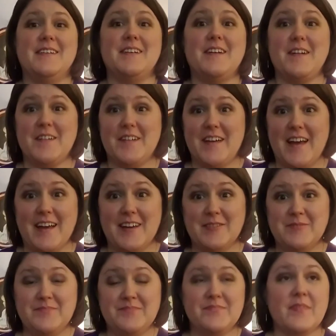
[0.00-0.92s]
Okay,
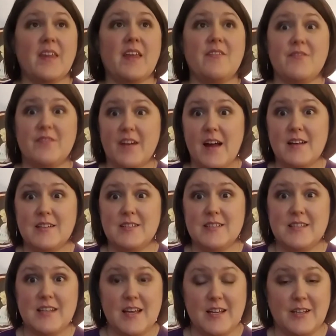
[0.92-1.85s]
forgot to
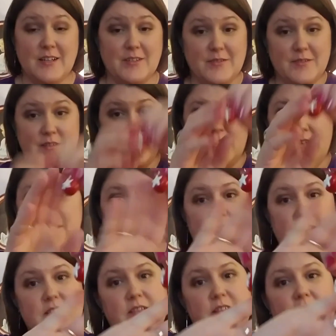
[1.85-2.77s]
tell you.
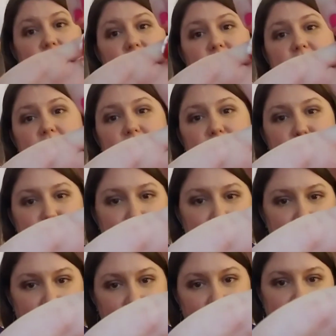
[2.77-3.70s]
Okay, so here's the stitch
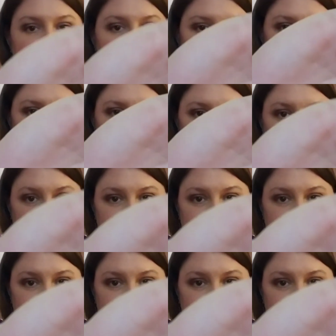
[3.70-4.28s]
marker again.